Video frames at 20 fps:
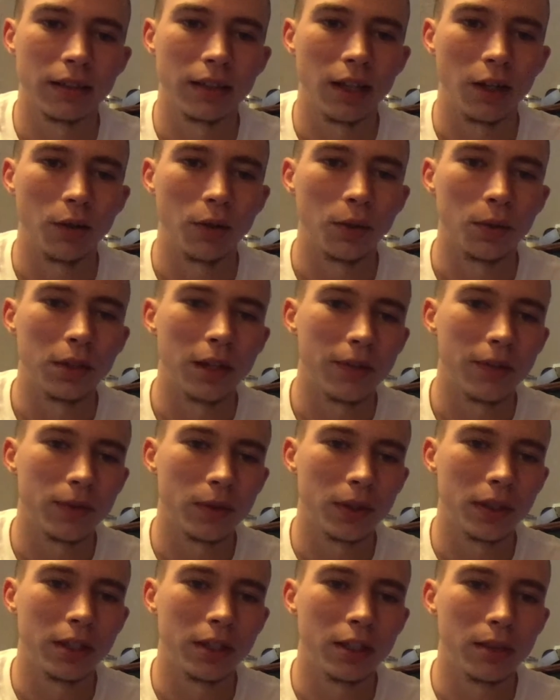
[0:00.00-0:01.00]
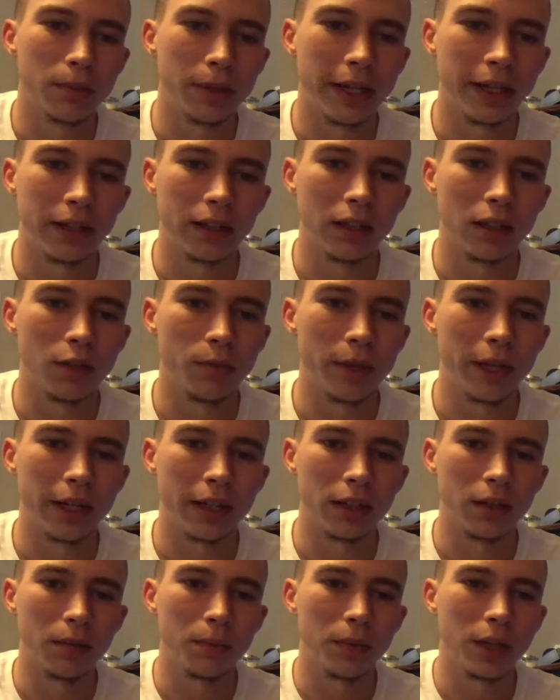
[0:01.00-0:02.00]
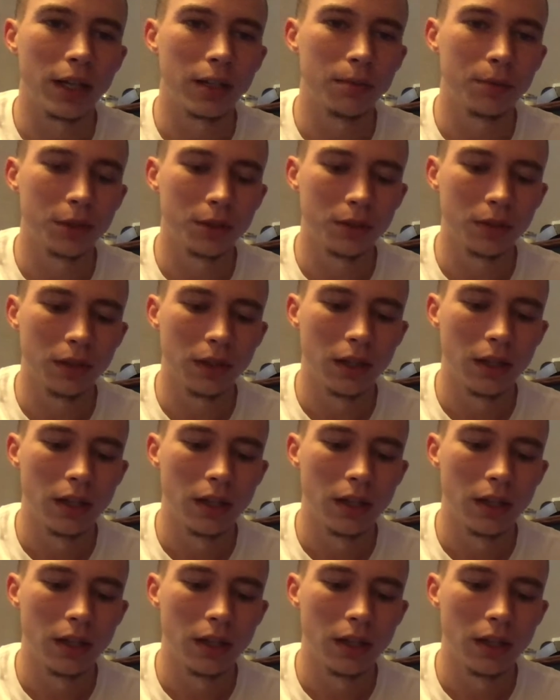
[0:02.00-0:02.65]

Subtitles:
I would hold left on the D-pad to go back into mod mode,